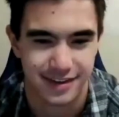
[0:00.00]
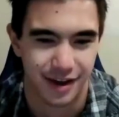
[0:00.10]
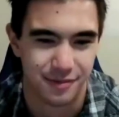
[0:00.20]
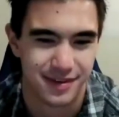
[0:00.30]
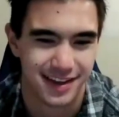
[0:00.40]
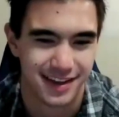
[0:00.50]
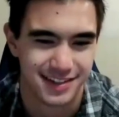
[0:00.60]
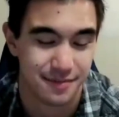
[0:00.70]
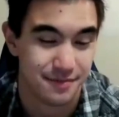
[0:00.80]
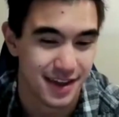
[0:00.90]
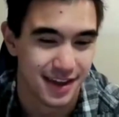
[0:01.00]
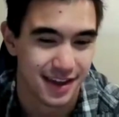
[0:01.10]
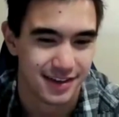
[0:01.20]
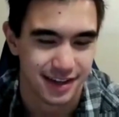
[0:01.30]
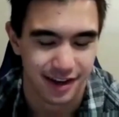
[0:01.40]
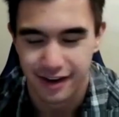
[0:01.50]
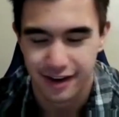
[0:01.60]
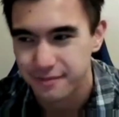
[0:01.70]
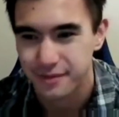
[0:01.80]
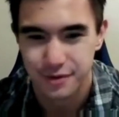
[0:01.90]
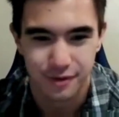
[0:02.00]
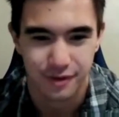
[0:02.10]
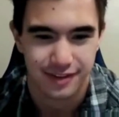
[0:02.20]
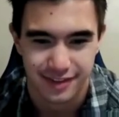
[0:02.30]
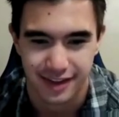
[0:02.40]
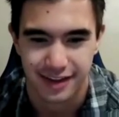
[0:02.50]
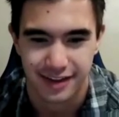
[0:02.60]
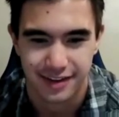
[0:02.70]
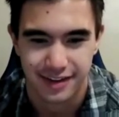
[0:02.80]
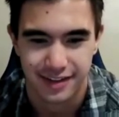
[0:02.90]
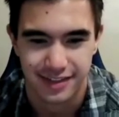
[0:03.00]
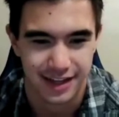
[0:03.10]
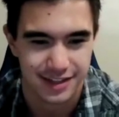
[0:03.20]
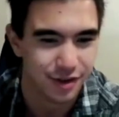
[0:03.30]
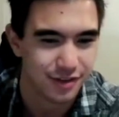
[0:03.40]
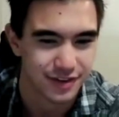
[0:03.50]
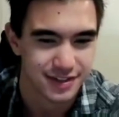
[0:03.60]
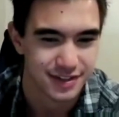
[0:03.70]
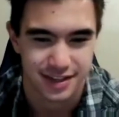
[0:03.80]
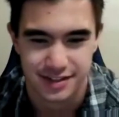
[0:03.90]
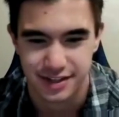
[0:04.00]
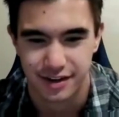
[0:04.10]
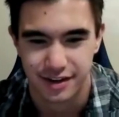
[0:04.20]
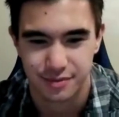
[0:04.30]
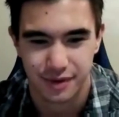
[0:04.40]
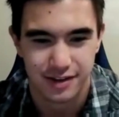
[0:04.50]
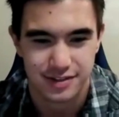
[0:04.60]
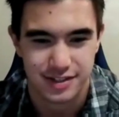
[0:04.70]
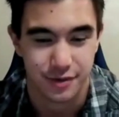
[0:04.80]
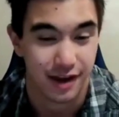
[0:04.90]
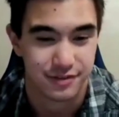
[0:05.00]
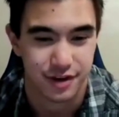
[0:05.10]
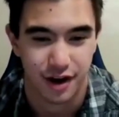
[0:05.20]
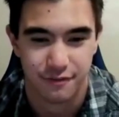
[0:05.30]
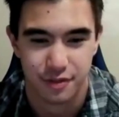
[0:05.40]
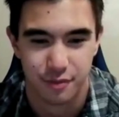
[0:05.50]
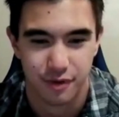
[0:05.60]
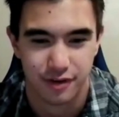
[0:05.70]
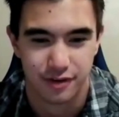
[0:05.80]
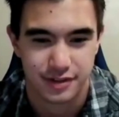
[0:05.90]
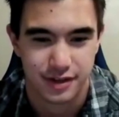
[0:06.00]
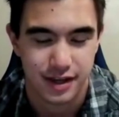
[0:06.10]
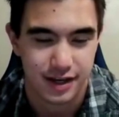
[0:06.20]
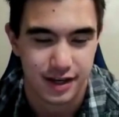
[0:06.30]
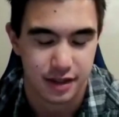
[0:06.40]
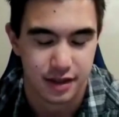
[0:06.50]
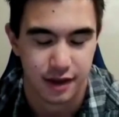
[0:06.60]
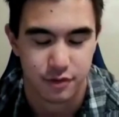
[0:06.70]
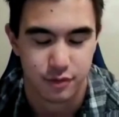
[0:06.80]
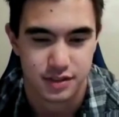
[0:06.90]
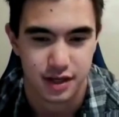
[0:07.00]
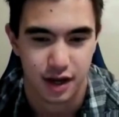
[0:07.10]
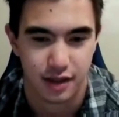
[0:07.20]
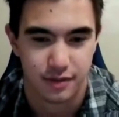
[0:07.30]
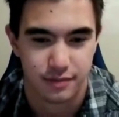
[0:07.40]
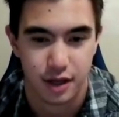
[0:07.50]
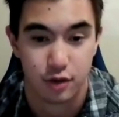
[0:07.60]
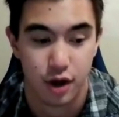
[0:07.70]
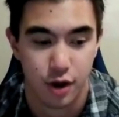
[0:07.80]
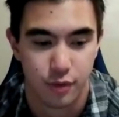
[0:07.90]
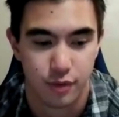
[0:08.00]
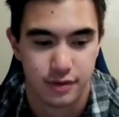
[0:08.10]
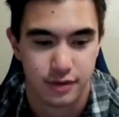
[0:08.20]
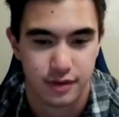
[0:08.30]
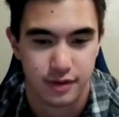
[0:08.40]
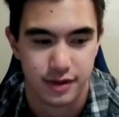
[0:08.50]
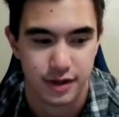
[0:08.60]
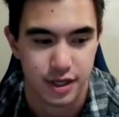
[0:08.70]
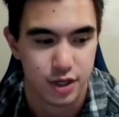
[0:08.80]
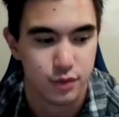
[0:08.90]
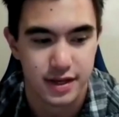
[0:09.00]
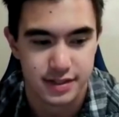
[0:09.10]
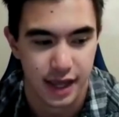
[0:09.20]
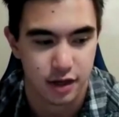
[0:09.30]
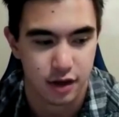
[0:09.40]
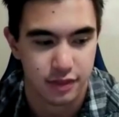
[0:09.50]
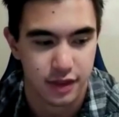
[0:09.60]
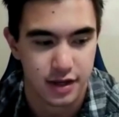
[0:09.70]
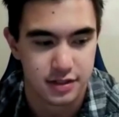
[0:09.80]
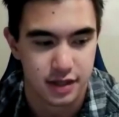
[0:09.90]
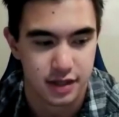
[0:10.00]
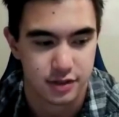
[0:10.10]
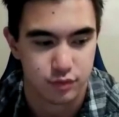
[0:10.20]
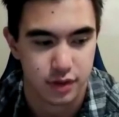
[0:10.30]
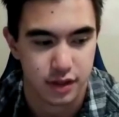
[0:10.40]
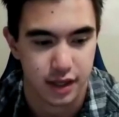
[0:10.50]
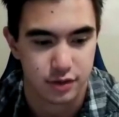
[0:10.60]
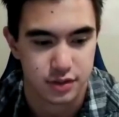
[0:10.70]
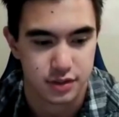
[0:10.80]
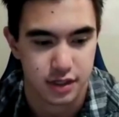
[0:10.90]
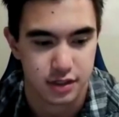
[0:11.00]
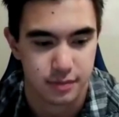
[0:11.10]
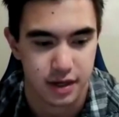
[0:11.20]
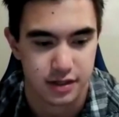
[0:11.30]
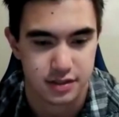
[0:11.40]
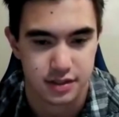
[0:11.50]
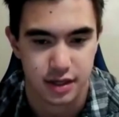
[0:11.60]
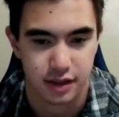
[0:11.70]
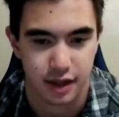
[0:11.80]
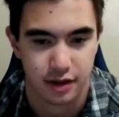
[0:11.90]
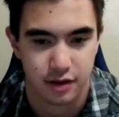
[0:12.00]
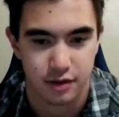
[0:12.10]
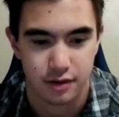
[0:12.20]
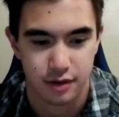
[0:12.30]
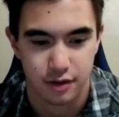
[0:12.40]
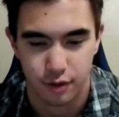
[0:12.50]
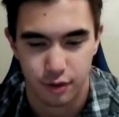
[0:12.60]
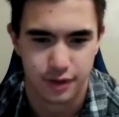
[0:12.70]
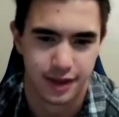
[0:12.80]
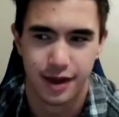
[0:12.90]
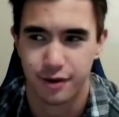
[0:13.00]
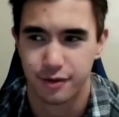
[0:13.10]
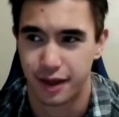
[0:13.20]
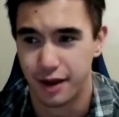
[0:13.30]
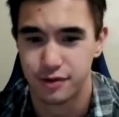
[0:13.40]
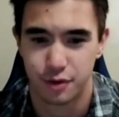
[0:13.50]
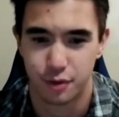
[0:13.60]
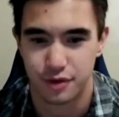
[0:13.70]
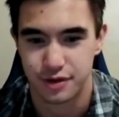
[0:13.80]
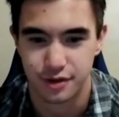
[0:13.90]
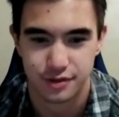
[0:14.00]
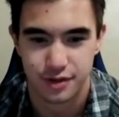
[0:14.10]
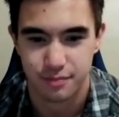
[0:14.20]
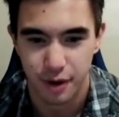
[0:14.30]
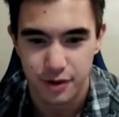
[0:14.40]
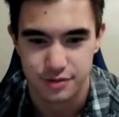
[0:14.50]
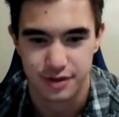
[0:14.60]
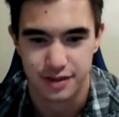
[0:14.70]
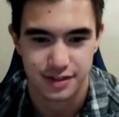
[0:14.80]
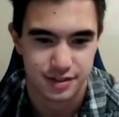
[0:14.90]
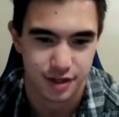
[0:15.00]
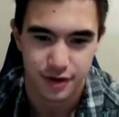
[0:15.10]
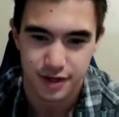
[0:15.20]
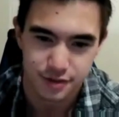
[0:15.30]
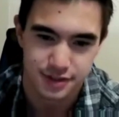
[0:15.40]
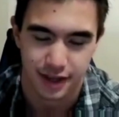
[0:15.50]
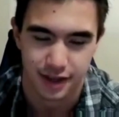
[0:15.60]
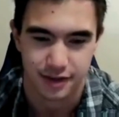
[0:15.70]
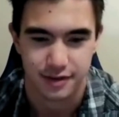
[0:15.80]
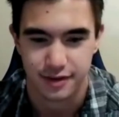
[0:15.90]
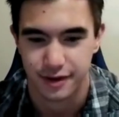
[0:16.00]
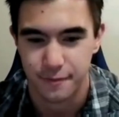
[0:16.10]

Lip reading: because to me, it's like, all right, cool. Like that's all of us as engineers. What else do you have to offer the world? Because I think everyone's got their own unique take on things. And it's really interesting to me to see, like, holy cow, like I didn't know that Neil did poetry. This is so interesting.